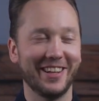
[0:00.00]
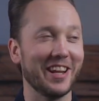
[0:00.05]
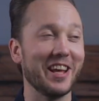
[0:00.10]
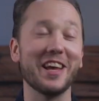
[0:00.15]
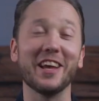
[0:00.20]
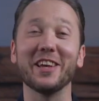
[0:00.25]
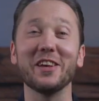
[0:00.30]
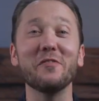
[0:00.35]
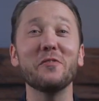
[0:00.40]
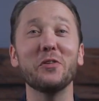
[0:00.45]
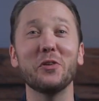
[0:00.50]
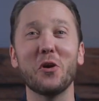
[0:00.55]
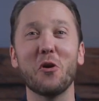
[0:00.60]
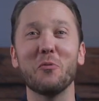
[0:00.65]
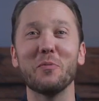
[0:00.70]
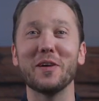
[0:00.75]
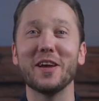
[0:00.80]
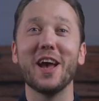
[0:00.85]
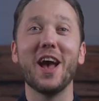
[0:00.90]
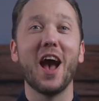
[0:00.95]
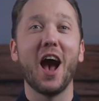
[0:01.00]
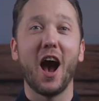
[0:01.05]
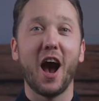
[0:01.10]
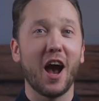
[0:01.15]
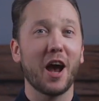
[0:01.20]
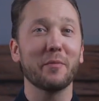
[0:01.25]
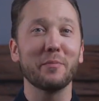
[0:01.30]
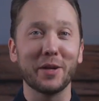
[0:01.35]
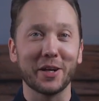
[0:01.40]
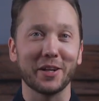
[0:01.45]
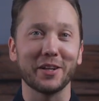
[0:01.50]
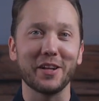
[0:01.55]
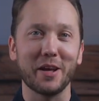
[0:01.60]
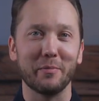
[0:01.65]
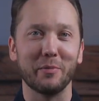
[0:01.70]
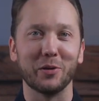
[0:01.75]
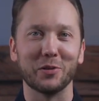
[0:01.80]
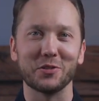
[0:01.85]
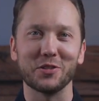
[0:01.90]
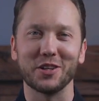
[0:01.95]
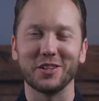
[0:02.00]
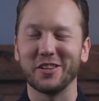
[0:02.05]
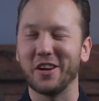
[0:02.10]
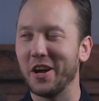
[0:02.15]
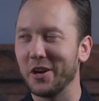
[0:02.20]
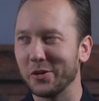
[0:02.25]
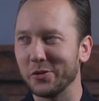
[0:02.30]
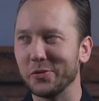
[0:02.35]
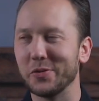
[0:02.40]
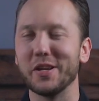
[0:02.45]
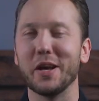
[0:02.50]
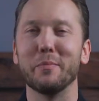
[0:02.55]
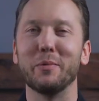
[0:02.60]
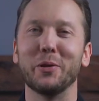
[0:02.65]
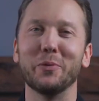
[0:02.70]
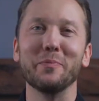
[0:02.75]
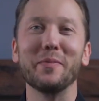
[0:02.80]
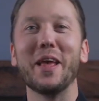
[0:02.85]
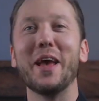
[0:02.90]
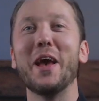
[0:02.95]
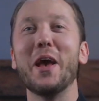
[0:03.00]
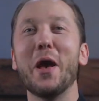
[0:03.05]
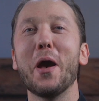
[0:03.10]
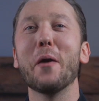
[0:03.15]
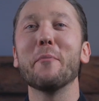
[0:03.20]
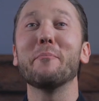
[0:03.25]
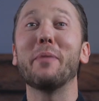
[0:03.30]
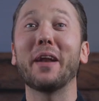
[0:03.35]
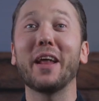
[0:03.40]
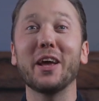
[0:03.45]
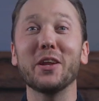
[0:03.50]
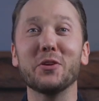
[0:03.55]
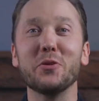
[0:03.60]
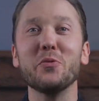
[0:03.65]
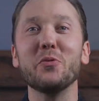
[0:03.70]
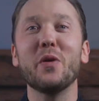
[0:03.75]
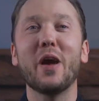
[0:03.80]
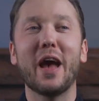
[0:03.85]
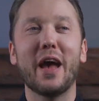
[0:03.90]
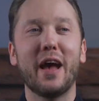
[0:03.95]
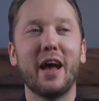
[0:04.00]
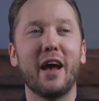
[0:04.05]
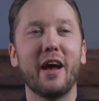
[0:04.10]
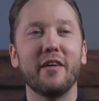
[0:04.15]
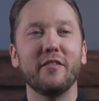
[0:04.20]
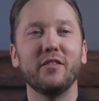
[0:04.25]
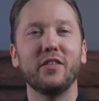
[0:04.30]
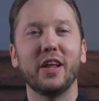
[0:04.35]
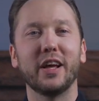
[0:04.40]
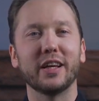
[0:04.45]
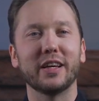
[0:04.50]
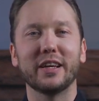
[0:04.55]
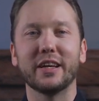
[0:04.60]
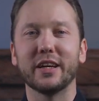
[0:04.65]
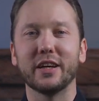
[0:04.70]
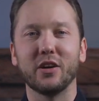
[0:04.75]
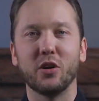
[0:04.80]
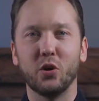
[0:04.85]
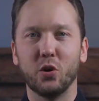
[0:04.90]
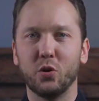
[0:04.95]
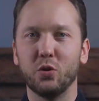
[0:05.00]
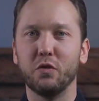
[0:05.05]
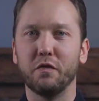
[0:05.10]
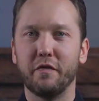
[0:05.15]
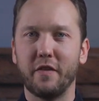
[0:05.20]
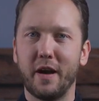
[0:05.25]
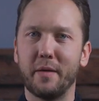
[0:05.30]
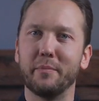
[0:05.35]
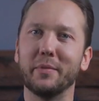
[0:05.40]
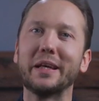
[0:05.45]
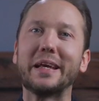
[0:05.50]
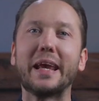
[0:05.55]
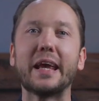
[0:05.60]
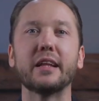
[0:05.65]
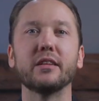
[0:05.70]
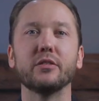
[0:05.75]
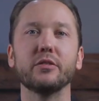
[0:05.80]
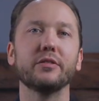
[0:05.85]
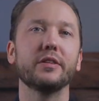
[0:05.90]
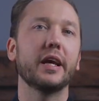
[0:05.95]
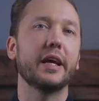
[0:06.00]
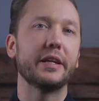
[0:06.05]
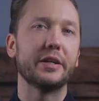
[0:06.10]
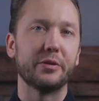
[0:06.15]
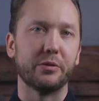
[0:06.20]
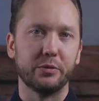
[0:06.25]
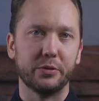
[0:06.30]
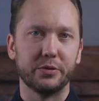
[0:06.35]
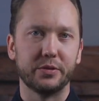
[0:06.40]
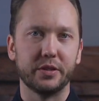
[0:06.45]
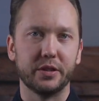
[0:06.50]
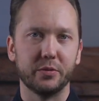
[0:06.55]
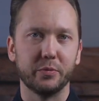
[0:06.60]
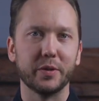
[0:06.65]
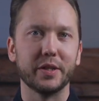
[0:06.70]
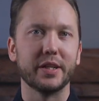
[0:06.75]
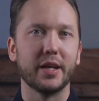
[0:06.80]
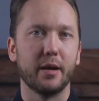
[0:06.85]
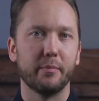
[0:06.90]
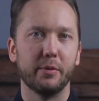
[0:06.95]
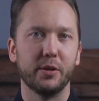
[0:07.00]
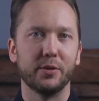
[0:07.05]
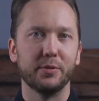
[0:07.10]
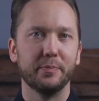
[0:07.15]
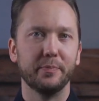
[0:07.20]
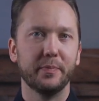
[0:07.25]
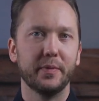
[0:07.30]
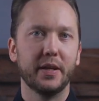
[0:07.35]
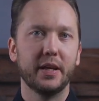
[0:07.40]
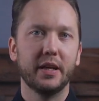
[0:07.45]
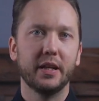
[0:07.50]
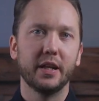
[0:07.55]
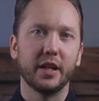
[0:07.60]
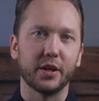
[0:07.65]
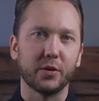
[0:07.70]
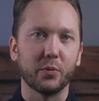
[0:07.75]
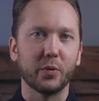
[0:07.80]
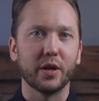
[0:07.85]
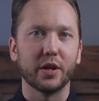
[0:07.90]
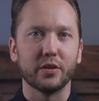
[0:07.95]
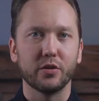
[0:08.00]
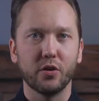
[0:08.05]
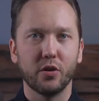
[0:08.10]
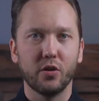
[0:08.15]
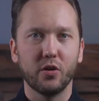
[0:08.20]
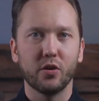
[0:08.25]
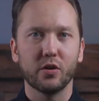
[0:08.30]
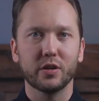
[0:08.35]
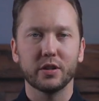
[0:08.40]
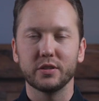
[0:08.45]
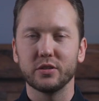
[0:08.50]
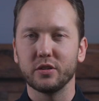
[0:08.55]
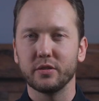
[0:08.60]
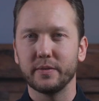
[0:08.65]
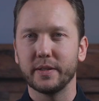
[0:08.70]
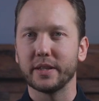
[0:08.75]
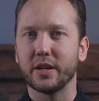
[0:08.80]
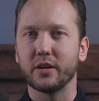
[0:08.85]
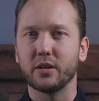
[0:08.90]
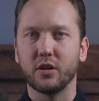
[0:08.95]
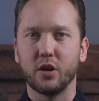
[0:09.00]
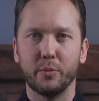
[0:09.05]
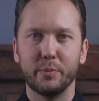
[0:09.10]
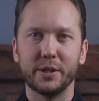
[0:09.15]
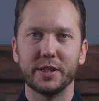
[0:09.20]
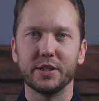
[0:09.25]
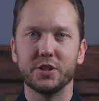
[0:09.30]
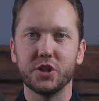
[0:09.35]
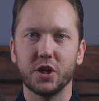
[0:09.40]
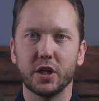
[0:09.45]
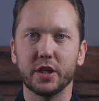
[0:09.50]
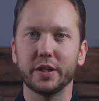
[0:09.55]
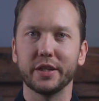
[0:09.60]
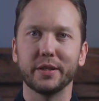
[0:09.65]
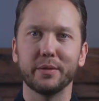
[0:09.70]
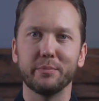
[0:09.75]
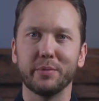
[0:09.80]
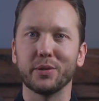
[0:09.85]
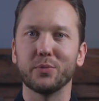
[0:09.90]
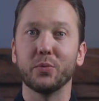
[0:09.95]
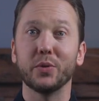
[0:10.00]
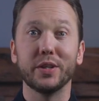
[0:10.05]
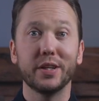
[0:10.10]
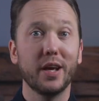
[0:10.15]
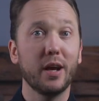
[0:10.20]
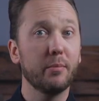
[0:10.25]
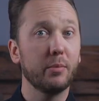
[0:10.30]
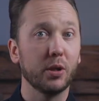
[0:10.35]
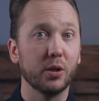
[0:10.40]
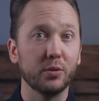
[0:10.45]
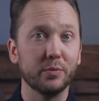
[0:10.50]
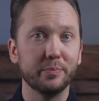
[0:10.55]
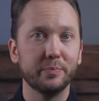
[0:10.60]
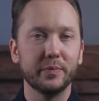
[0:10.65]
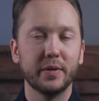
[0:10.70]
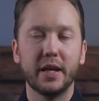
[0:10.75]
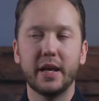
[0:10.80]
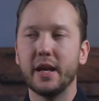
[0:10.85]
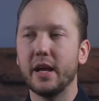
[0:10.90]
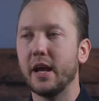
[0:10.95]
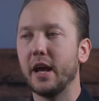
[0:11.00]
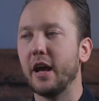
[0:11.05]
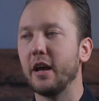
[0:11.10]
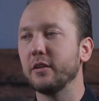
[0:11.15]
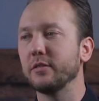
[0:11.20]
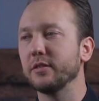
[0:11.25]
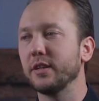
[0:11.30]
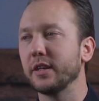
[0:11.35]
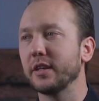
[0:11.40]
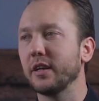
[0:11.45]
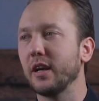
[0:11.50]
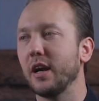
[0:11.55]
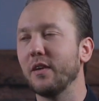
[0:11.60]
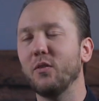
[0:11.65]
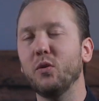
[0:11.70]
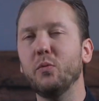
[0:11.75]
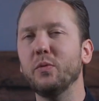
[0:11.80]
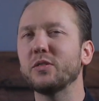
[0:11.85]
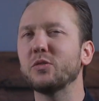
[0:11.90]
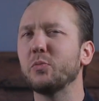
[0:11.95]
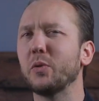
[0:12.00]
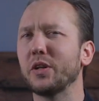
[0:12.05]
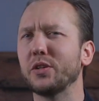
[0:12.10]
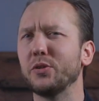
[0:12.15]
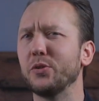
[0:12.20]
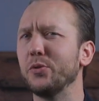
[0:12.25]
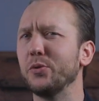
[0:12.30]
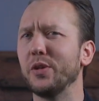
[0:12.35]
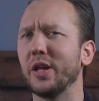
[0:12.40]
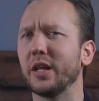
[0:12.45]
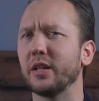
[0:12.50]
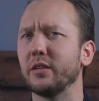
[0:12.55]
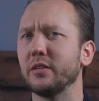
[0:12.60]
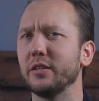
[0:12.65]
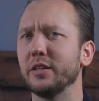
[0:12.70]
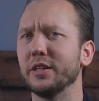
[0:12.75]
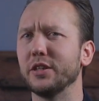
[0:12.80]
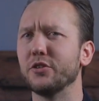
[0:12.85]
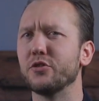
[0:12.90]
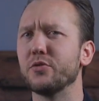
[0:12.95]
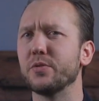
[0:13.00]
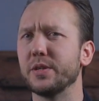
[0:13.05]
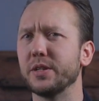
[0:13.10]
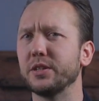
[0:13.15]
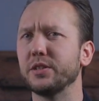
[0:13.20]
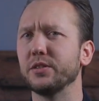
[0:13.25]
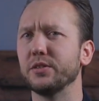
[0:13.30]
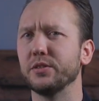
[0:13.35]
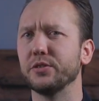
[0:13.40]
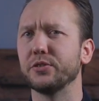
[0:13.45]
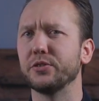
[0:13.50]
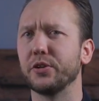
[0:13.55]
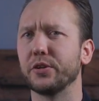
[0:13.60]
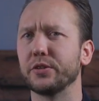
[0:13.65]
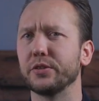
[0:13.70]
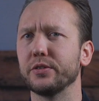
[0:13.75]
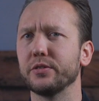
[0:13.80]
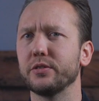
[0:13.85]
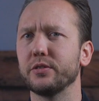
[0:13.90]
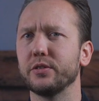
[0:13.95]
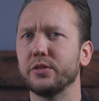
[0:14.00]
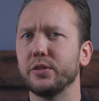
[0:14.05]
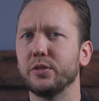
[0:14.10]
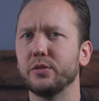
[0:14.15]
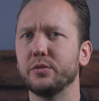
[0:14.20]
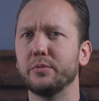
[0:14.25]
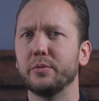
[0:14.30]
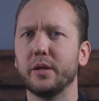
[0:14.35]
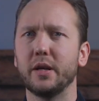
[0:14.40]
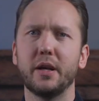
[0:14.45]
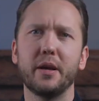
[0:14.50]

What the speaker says: If you know me, I'm not a Diablo juggler. I don't do Diablo. But I do have like a whole family entertaining routine with Diablo. Like where I talk, it's sort of like a comedy juggling, but with Diablo. I was like, I've always wanted to do that in traditional circus, you know?